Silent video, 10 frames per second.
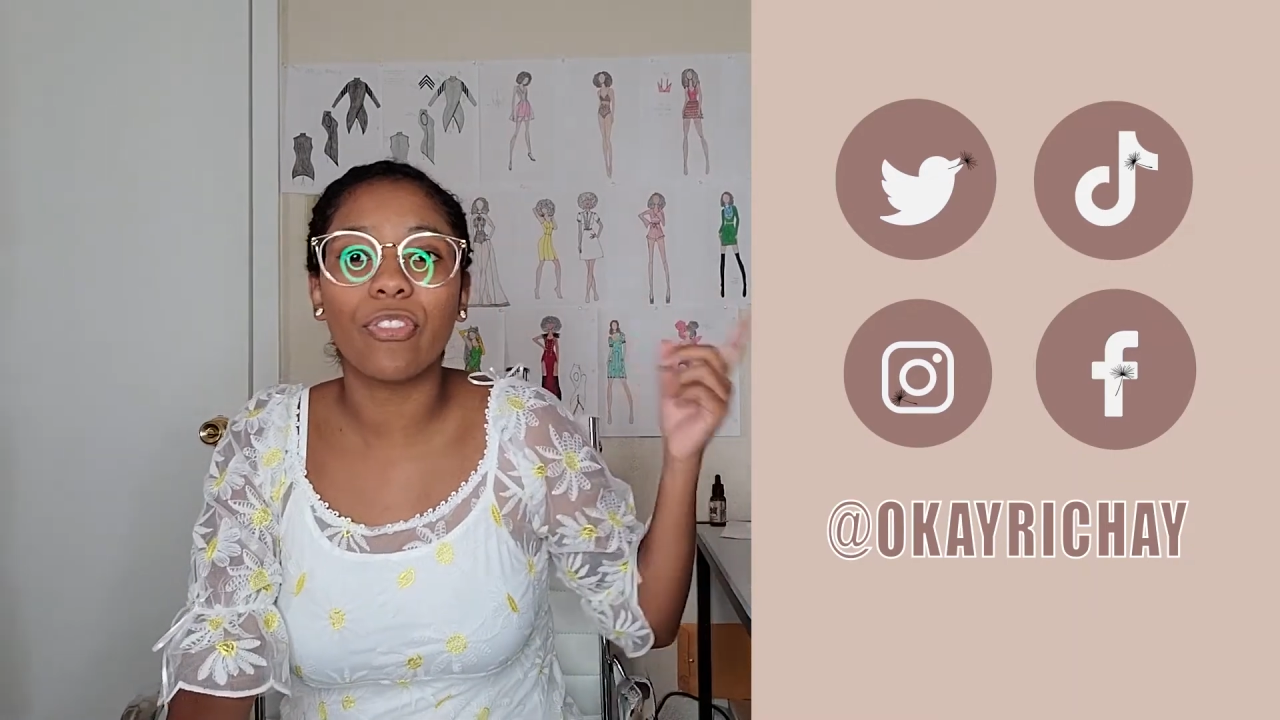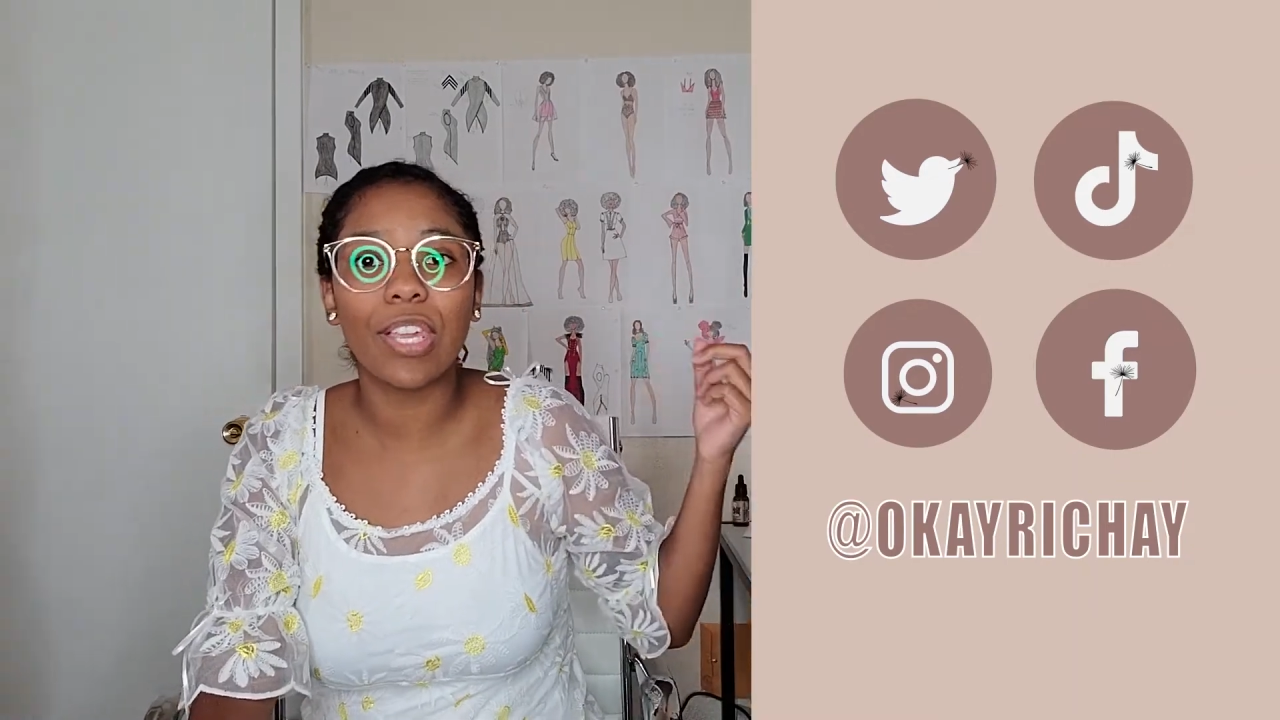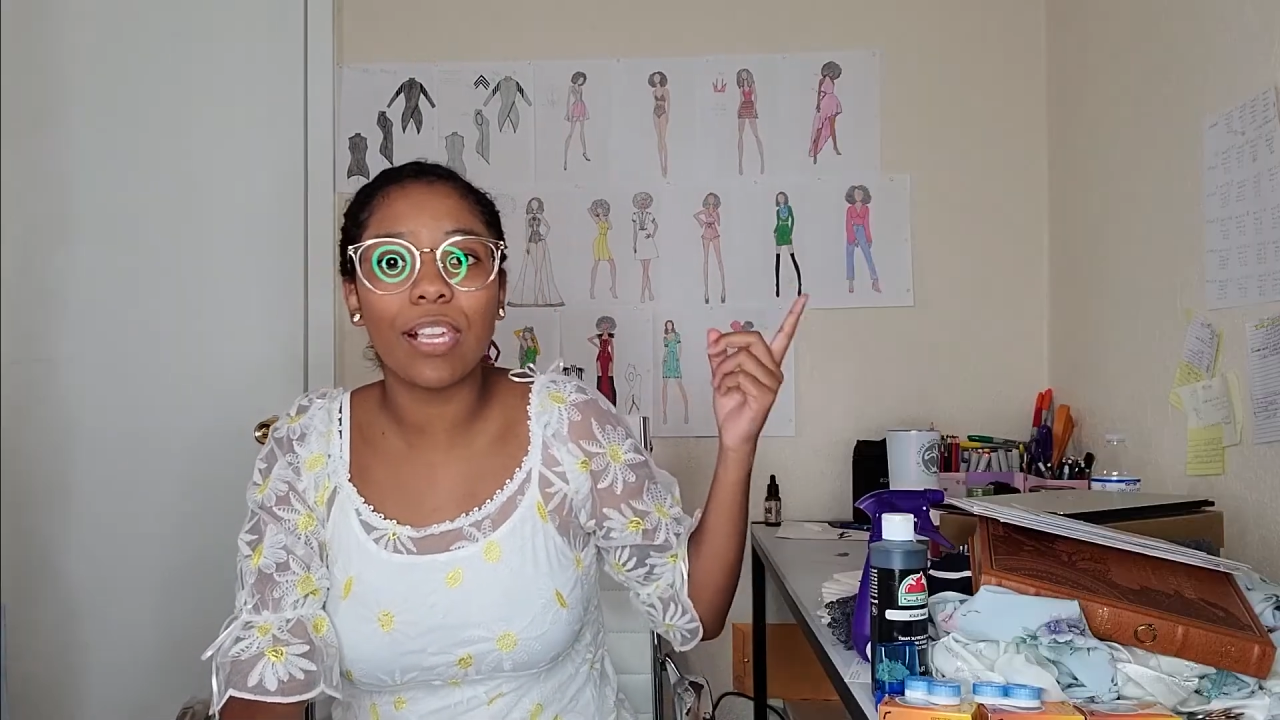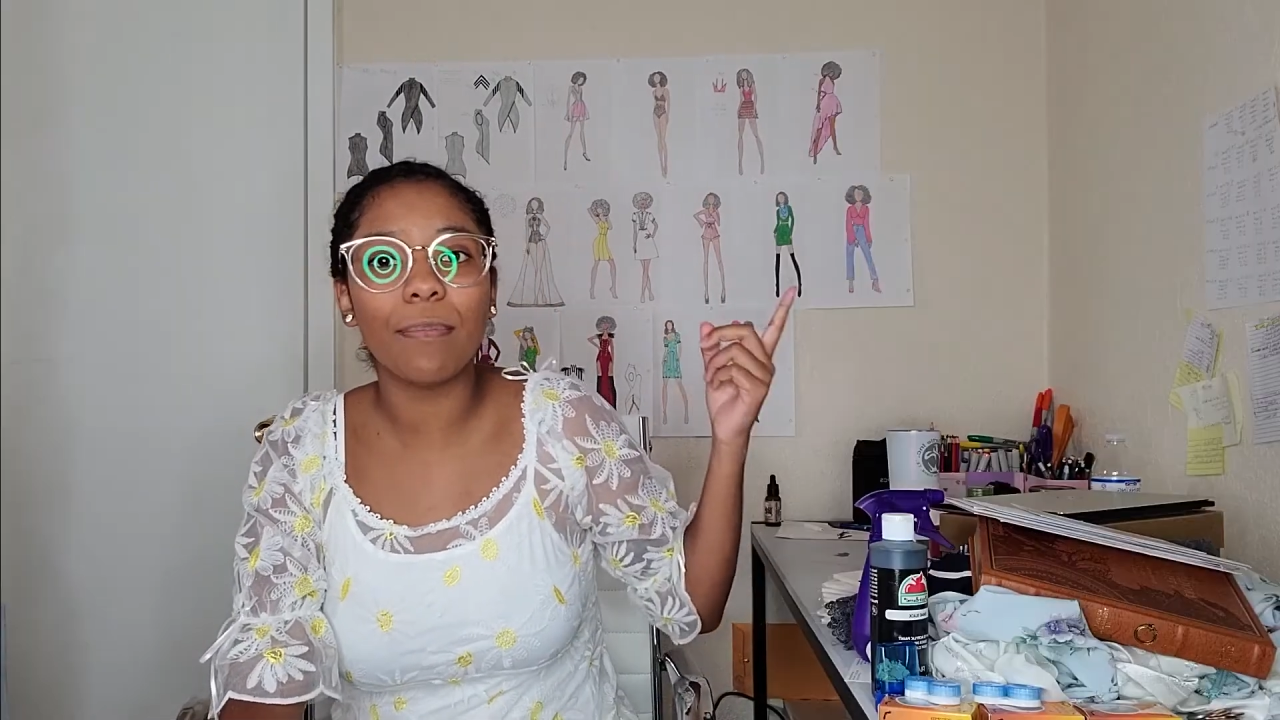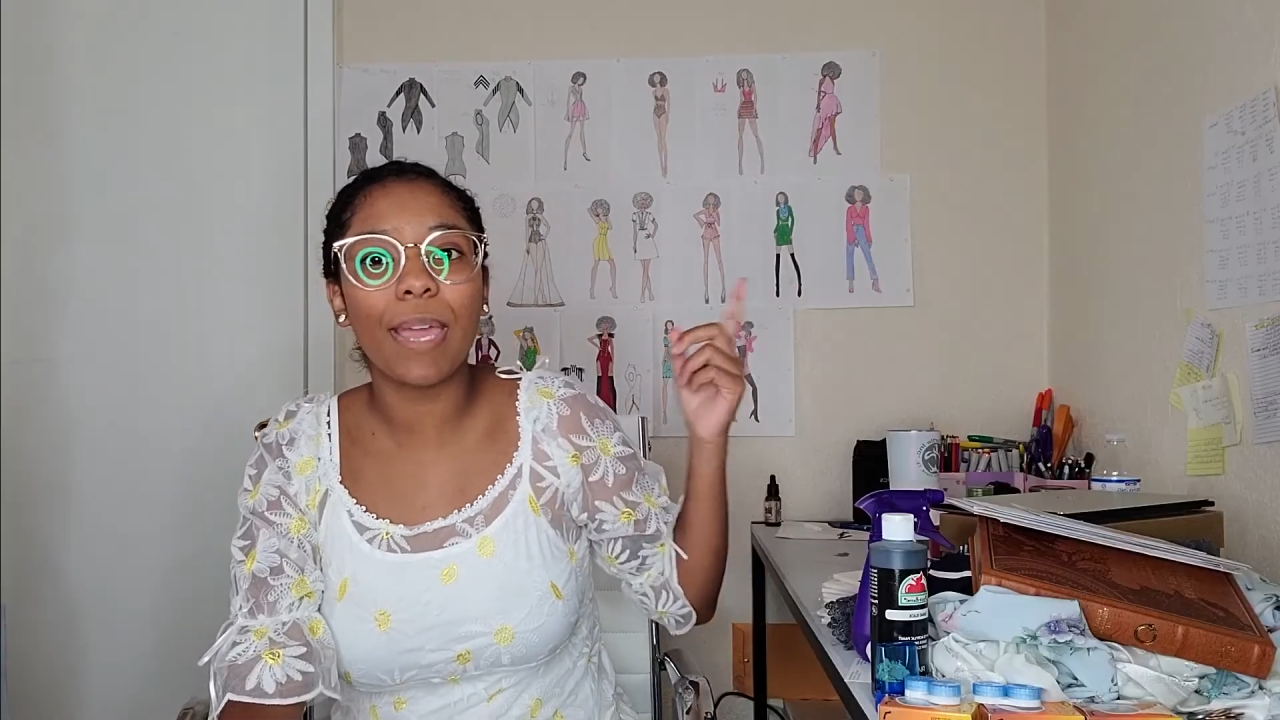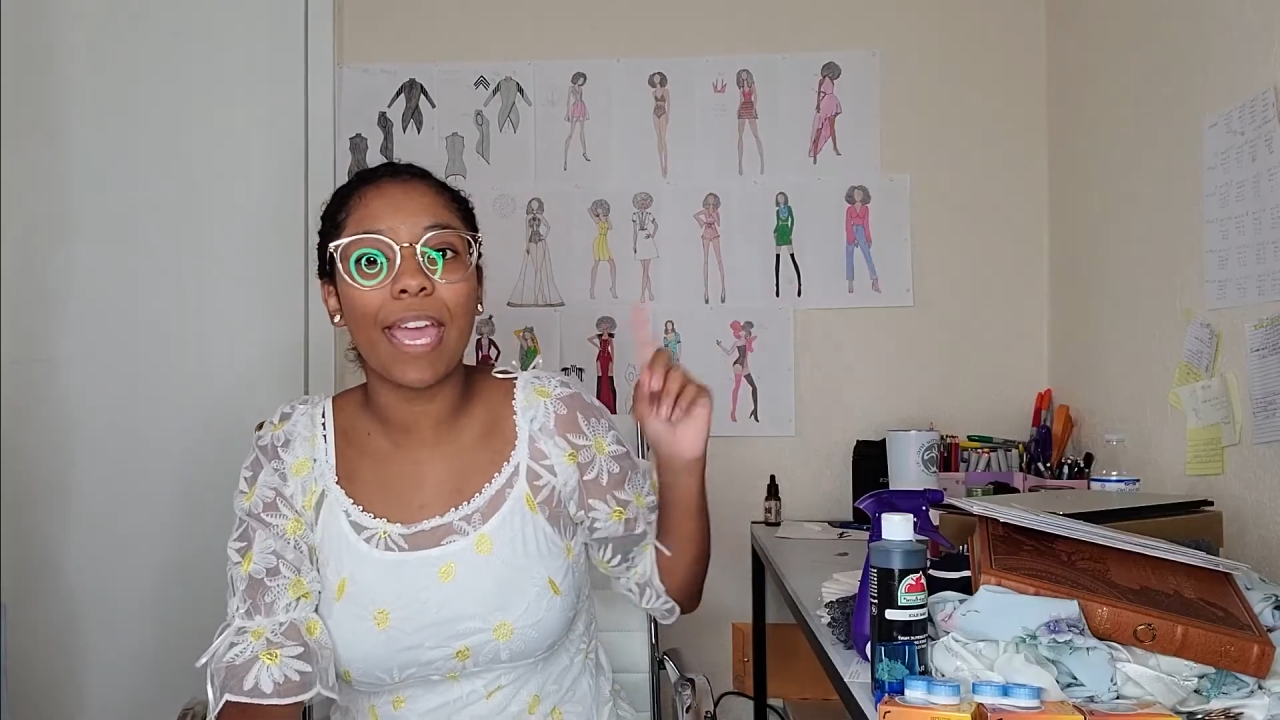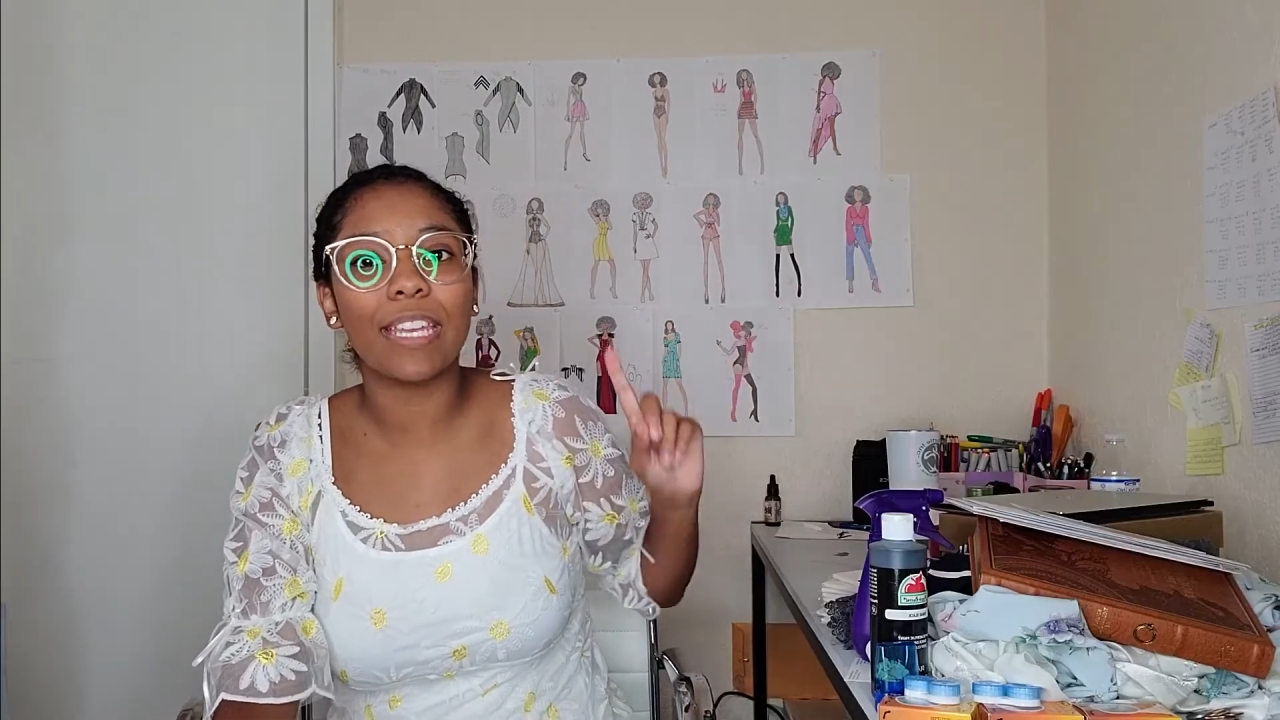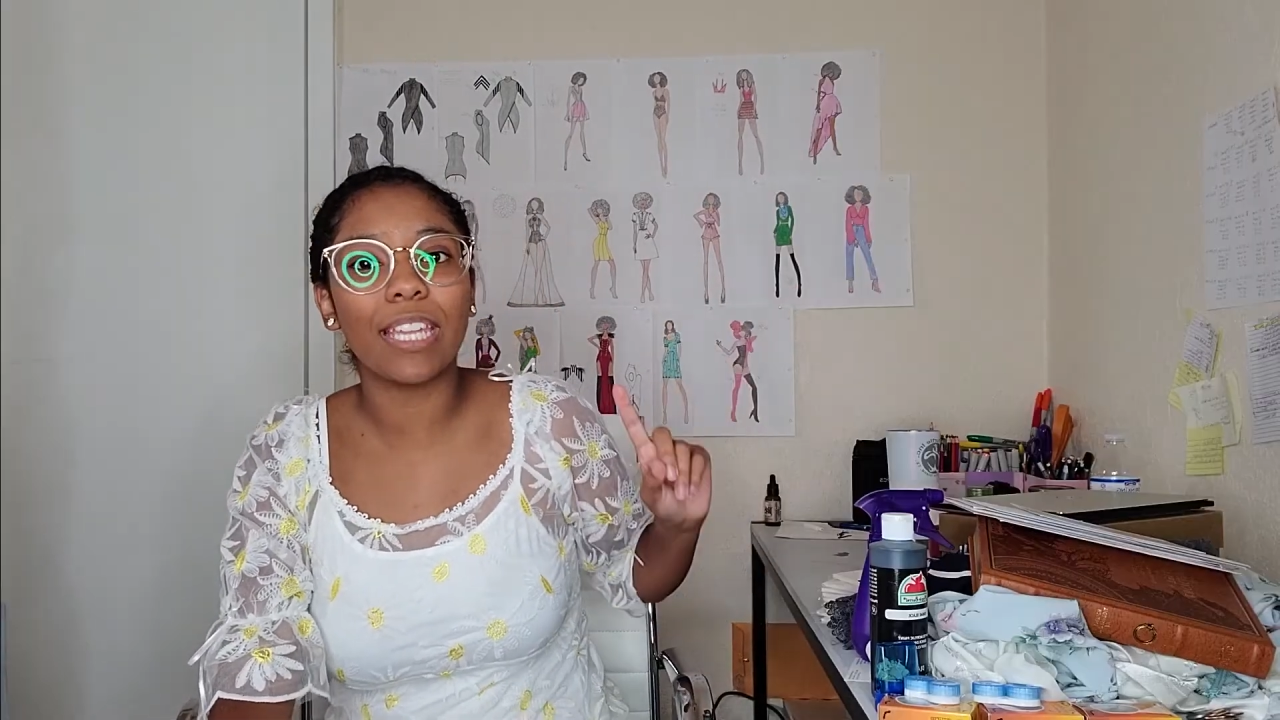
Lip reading: theme and